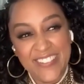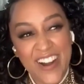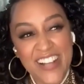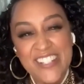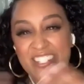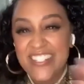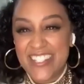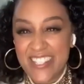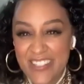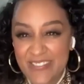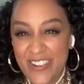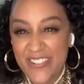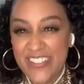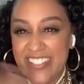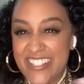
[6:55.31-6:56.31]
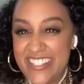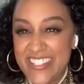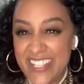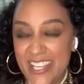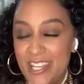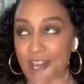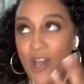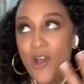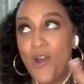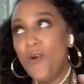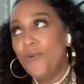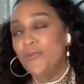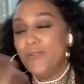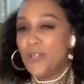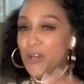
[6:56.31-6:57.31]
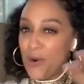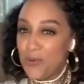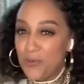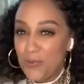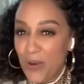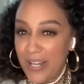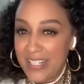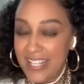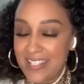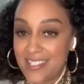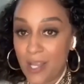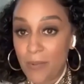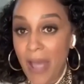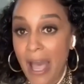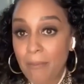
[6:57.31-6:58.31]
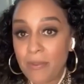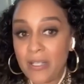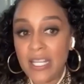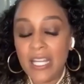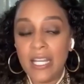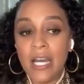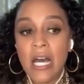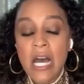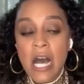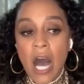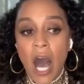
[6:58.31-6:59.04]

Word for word: Watch and see the movie to see, you know, what ends up happening.